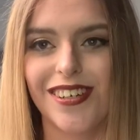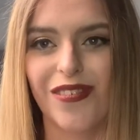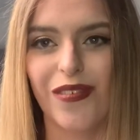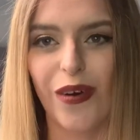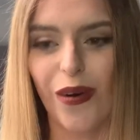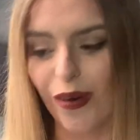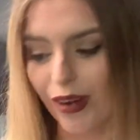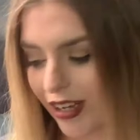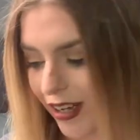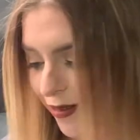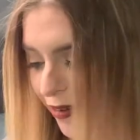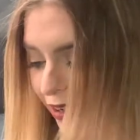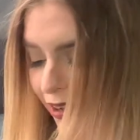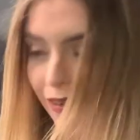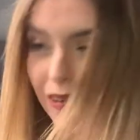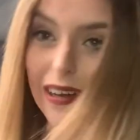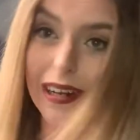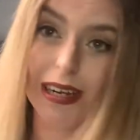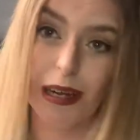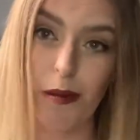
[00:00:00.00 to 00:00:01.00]
I'm
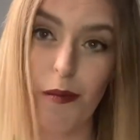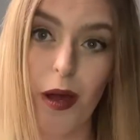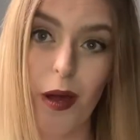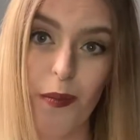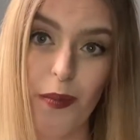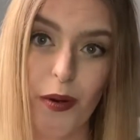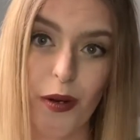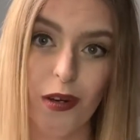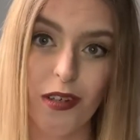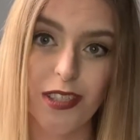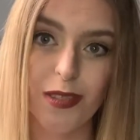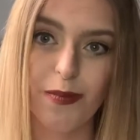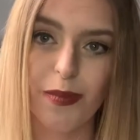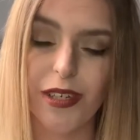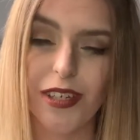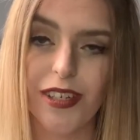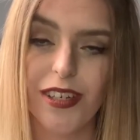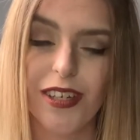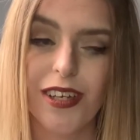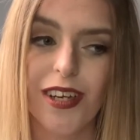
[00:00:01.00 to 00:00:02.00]
gonna get a better box,
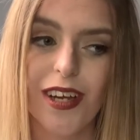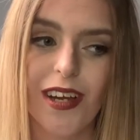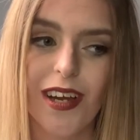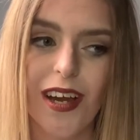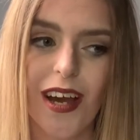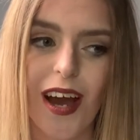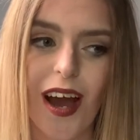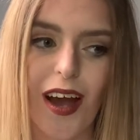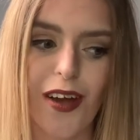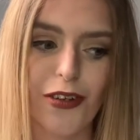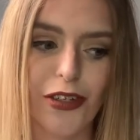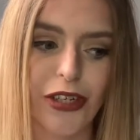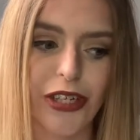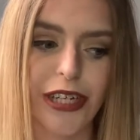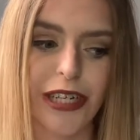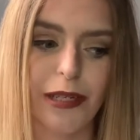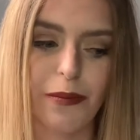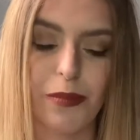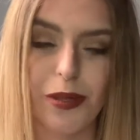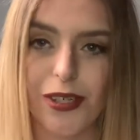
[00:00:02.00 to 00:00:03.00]
but I've
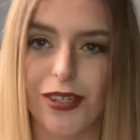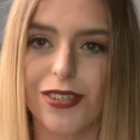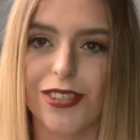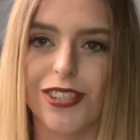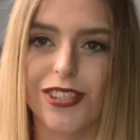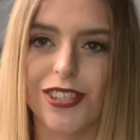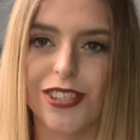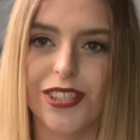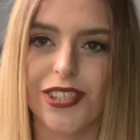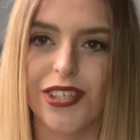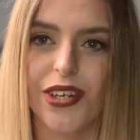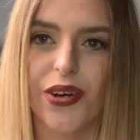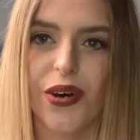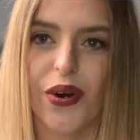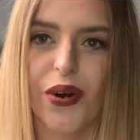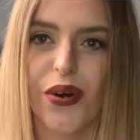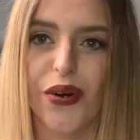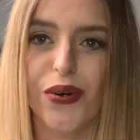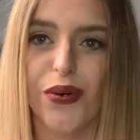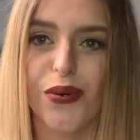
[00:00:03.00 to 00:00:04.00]
created a box
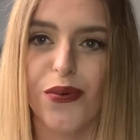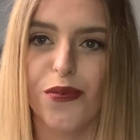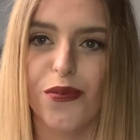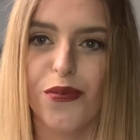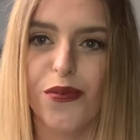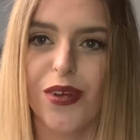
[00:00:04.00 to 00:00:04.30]
of